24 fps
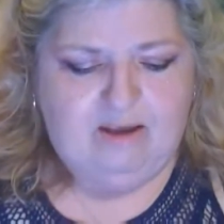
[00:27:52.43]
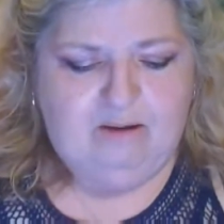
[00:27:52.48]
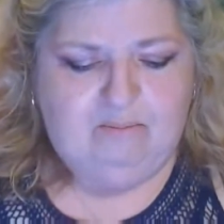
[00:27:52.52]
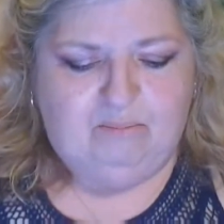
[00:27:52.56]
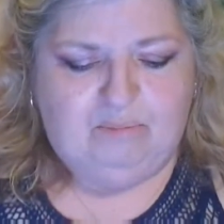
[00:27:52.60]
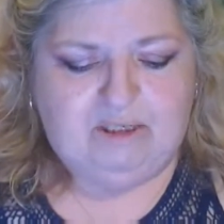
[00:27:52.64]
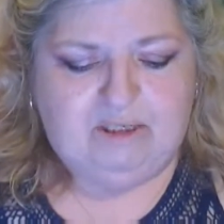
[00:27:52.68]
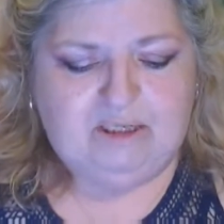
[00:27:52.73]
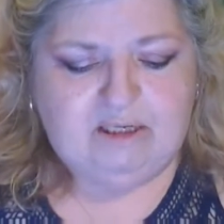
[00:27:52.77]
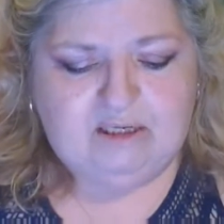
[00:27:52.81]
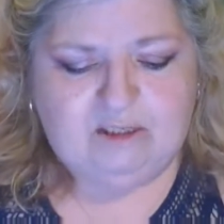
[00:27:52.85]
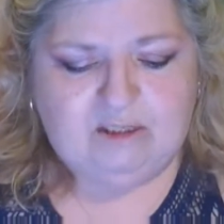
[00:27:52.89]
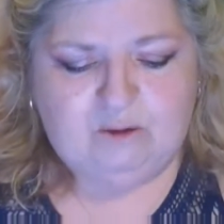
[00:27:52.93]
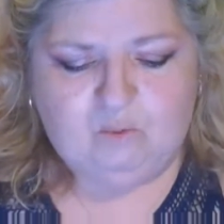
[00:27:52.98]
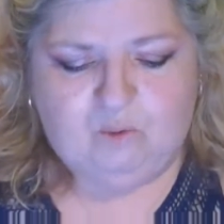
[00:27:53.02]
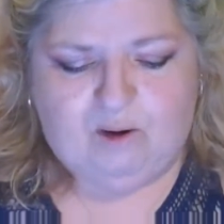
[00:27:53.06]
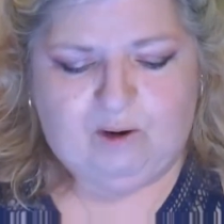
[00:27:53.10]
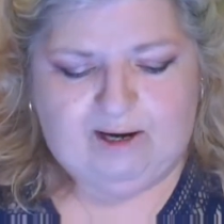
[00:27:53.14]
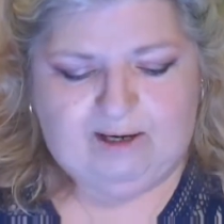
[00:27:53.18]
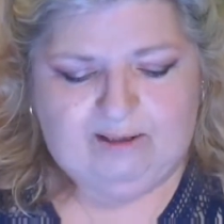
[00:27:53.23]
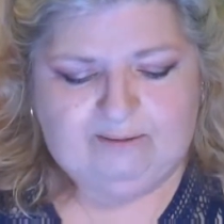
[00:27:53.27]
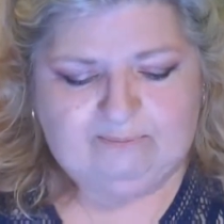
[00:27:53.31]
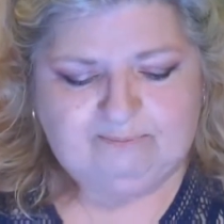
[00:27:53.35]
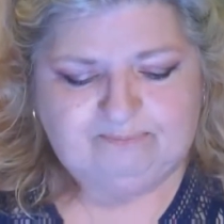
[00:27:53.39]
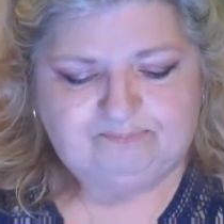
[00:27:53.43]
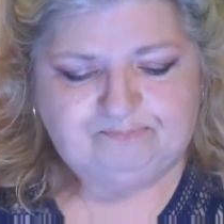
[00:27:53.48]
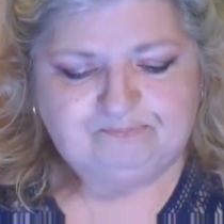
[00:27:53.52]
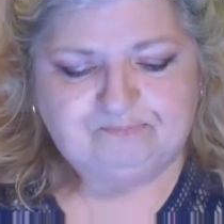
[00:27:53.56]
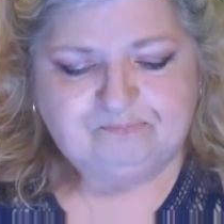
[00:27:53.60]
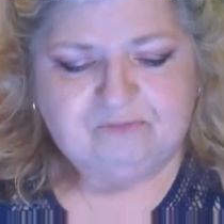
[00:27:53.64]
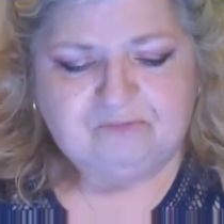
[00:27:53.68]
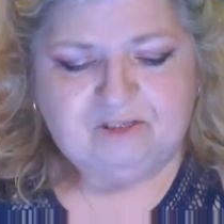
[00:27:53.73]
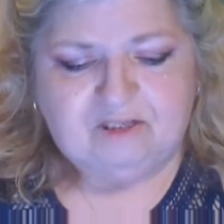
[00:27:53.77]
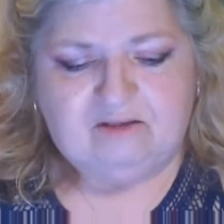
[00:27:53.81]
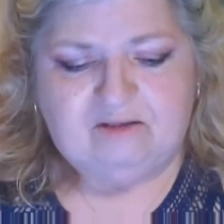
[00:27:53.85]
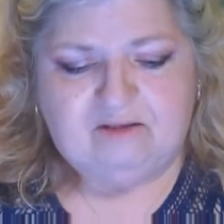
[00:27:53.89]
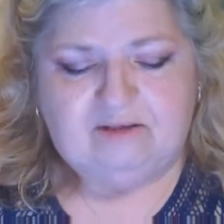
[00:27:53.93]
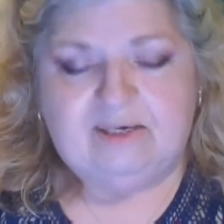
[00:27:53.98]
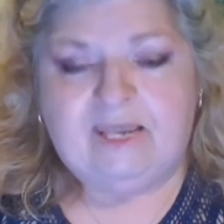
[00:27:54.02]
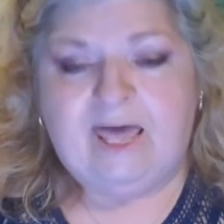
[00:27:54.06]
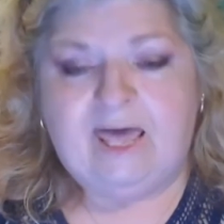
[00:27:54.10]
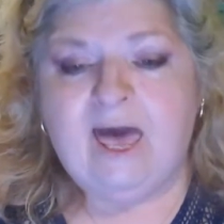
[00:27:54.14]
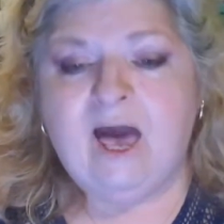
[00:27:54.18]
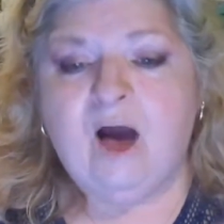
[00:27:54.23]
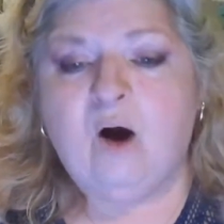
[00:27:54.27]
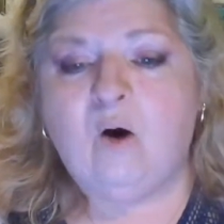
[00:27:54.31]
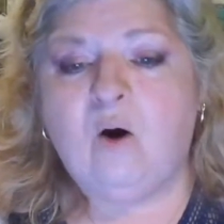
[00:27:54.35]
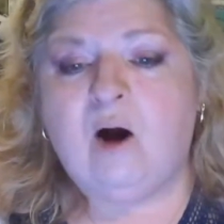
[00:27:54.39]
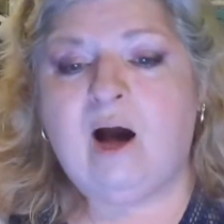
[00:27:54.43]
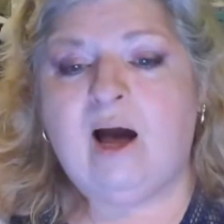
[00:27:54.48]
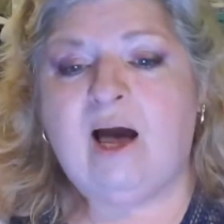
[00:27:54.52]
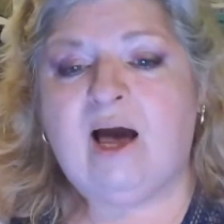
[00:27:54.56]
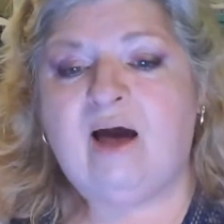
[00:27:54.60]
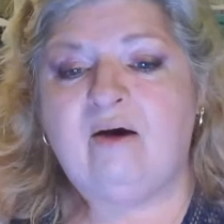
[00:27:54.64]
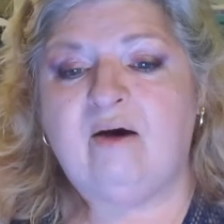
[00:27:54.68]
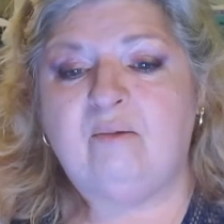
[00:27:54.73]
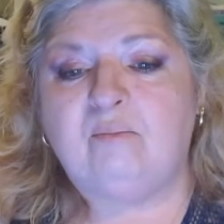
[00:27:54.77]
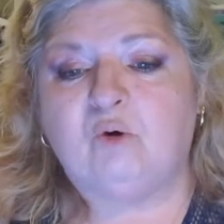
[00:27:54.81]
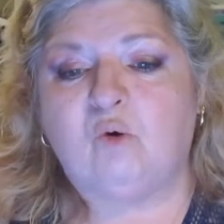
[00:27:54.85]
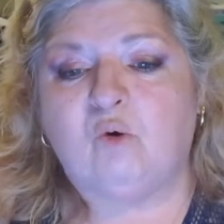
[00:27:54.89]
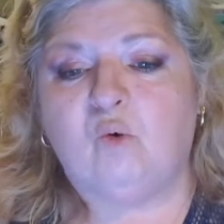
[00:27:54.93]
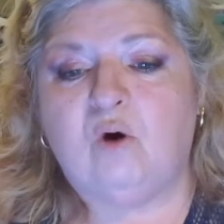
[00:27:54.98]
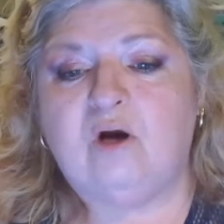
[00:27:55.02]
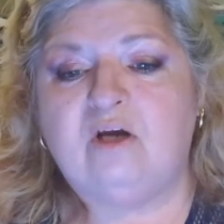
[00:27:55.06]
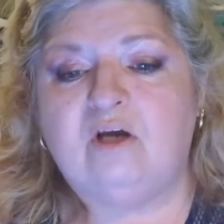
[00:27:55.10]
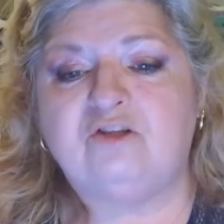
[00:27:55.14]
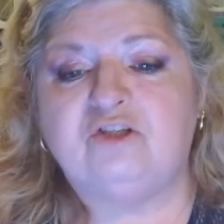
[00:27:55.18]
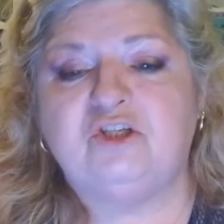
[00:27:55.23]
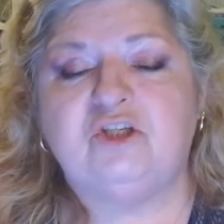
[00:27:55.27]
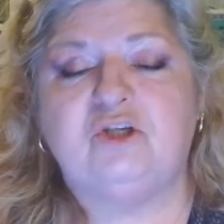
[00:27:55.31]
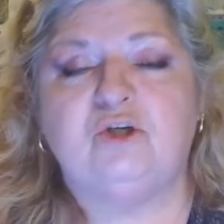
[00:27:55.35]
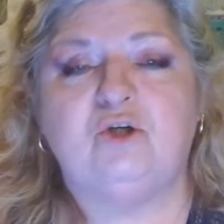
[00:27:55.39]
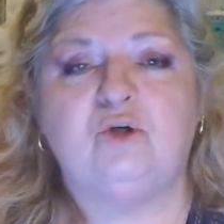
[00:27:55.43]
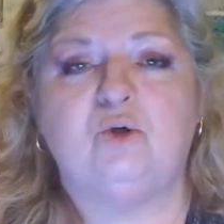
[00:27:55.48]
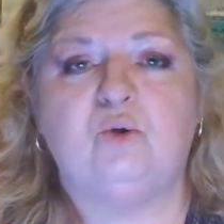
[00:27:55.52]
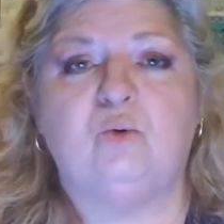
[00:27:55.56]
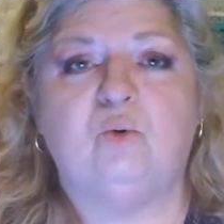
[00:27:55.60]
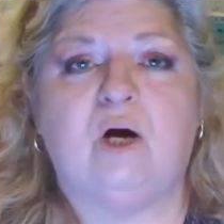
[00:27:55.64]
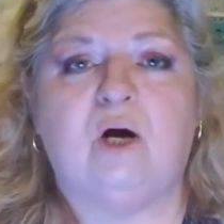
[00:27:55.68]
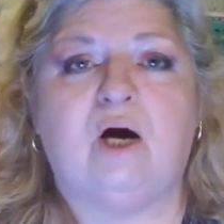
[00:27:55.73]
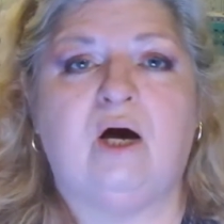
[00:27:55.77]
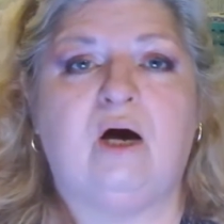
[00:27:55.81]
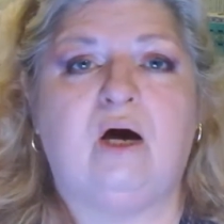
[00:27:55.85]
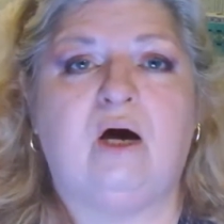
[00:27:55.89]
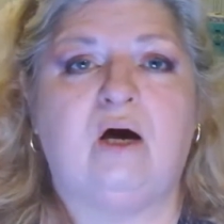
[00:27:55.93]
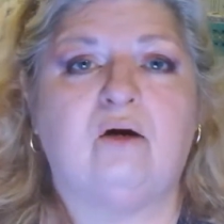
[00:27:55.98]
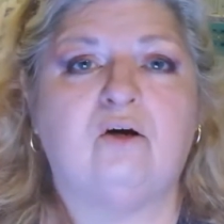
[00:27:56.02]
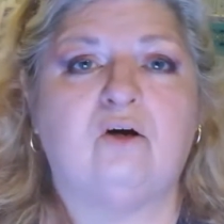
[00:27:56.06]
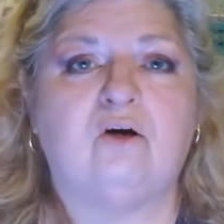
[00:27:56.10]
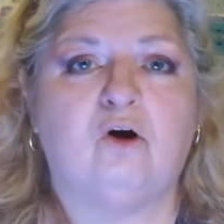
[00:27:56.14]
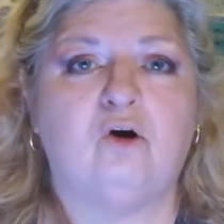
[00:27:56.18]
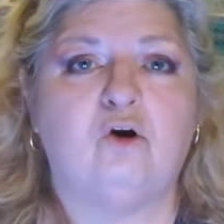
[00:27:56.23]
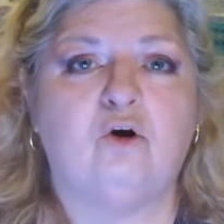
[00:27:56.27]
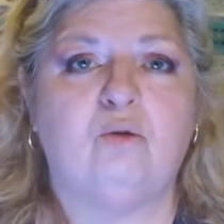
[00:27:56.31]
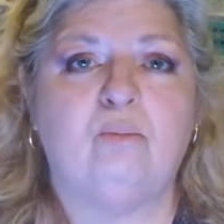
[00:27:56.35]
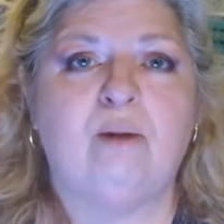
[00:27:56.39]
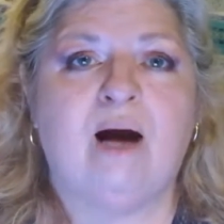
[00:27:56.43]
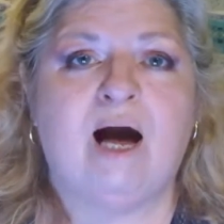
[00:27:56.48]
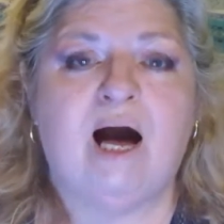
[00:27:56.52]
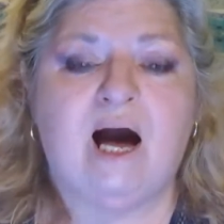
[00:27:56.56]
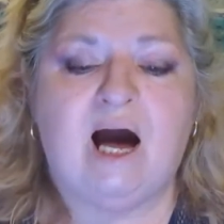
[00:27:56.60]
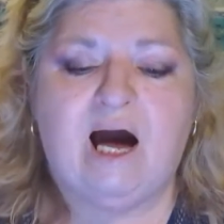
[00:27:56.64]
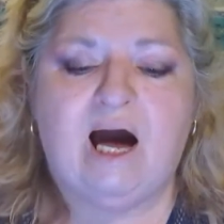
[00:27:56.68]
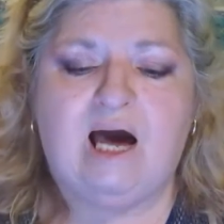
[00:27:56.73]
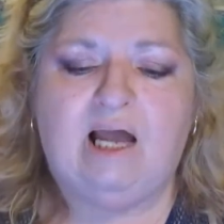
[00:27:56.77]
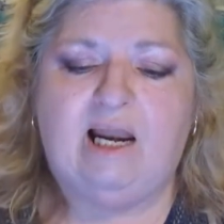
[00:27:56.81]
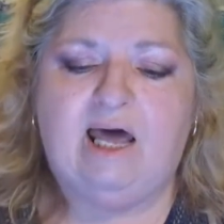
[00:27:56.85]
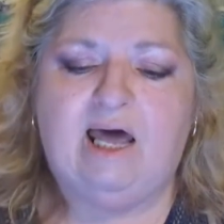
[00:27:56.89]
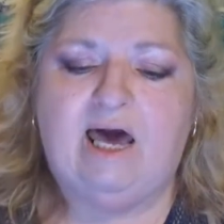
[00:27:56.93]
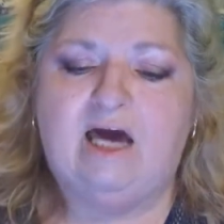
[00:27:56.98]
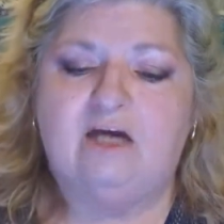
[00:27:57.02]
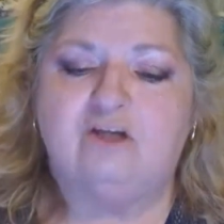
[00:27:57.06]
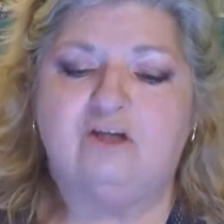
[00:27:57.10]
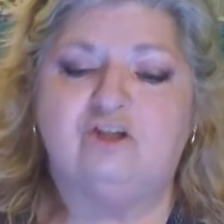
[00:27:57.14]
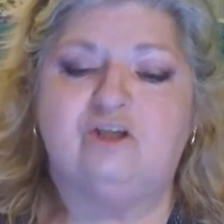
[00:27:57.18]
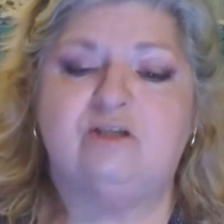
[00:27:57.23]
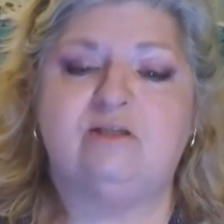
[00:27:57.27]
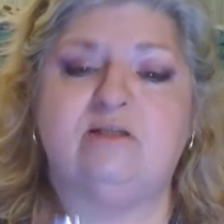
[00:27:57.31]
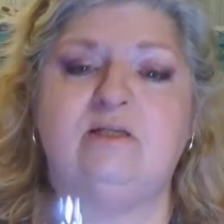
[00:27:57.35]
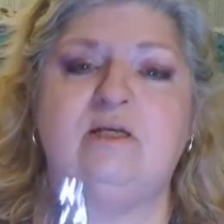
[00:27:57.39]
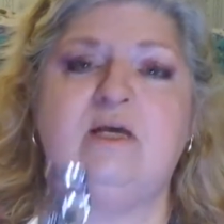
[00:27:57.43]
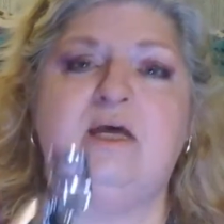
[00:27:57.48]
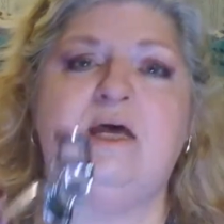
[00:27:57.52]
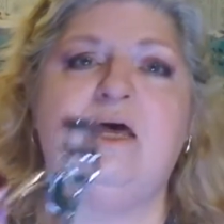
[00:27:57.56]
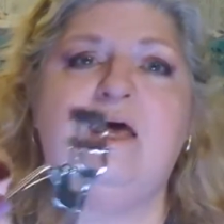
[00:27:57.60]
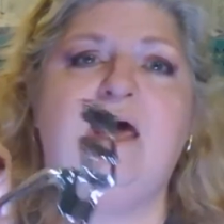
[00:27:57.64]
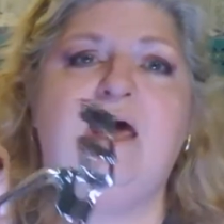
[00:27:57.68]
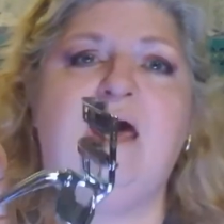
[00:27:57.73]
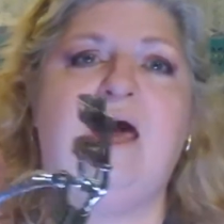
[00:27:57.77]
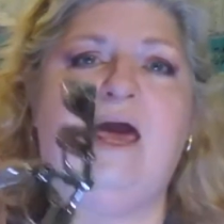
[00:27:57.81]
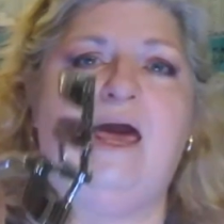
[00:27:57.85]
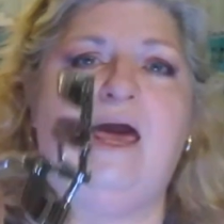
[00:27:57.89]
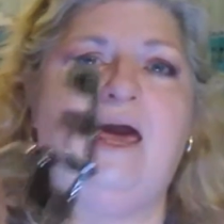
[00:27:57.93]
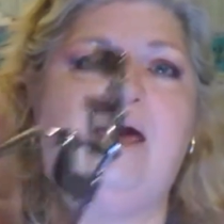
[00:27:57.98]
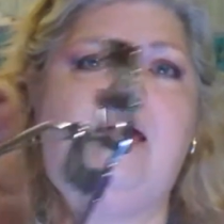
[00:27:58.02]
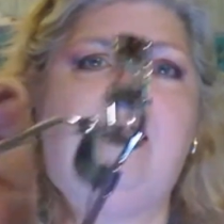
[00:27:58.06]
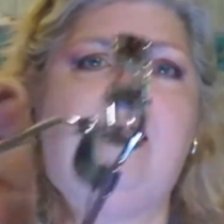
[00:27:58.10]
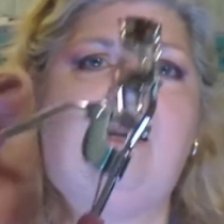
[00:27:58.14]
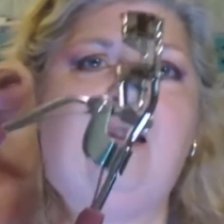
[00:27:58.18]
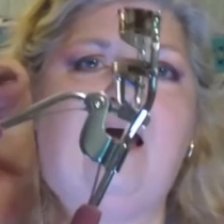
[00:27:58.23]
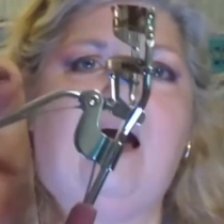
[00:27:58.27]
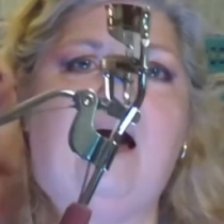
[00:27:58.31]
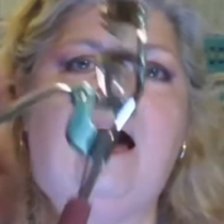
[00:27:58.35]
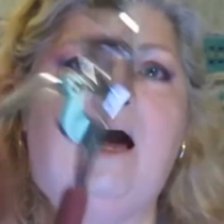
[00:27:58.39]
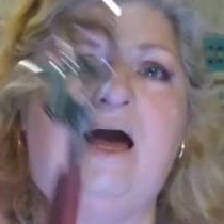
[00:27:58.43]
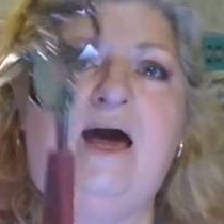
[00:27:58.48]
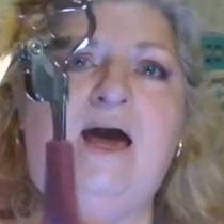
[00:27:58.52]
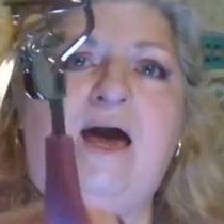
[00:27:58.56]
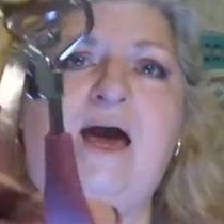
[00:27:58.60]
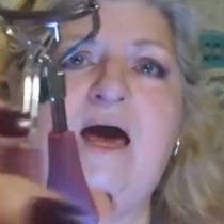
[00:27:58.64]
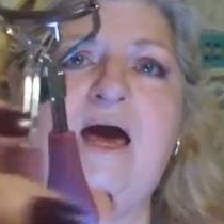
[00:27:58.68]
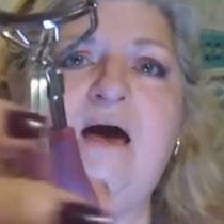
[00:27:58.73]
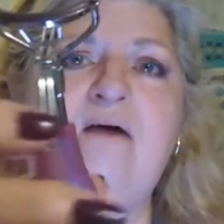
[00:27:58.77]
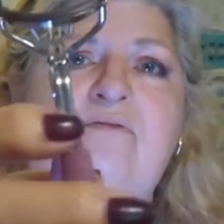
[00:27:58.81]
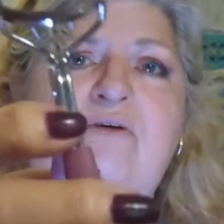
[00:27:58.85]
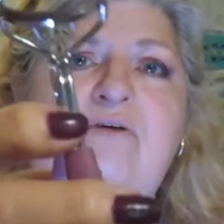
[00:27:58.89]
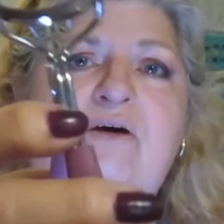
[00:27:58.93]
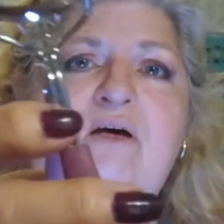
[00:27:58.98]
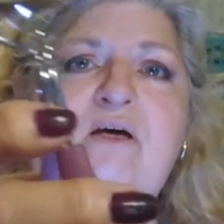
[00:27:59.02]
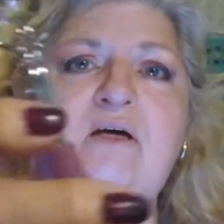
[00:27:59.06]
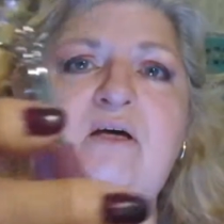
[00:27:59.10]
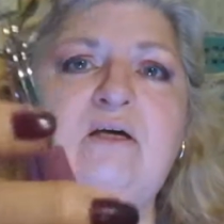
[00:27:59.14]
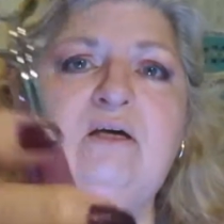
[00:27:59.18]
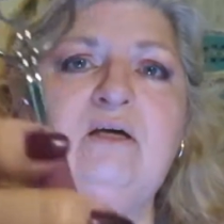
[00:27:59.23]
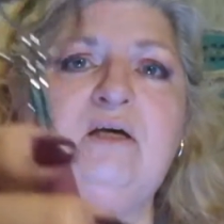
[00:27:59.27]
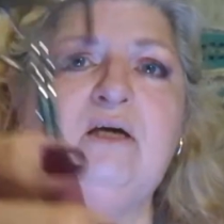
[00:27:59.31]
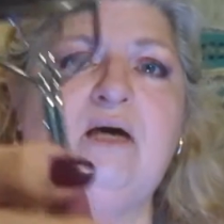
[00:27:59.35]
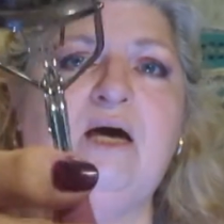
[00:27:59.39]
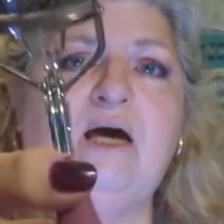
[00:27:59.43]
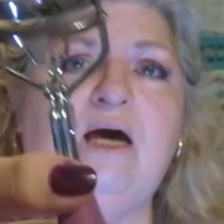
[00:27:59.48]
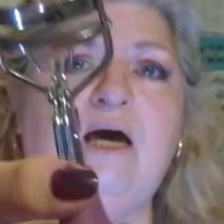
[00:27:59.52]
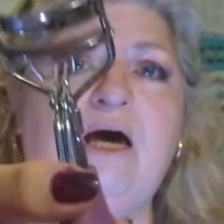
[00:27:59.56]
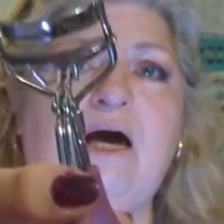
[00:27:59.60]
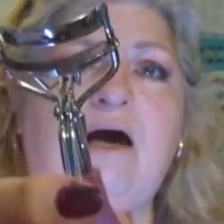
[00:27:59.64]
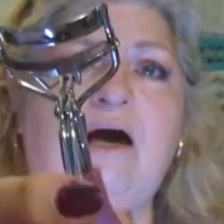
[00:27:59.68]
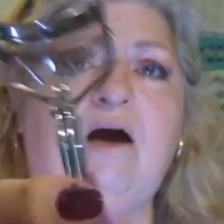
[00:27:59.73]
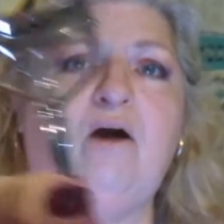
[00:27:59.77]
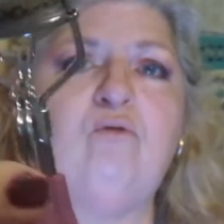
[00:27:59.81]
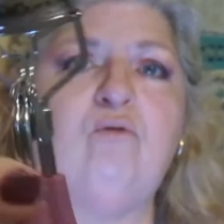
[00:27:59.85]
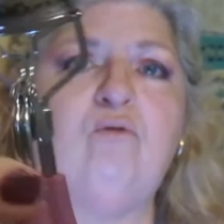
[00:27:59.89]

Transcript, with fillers: but anyway now I'm going to uh, curl my eyelashes and I have a